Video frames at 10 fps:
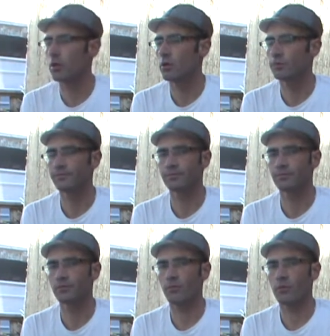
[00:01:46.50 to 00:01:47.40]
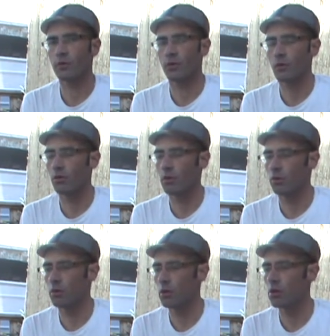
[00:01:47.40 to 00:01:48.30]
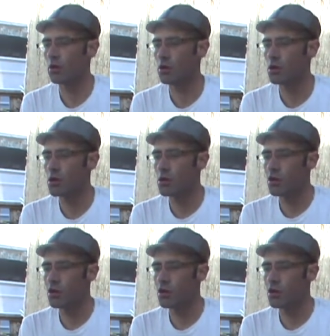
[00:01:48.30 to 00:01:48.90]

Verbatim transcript: have that nice, beautiful, fruity flavor on their own.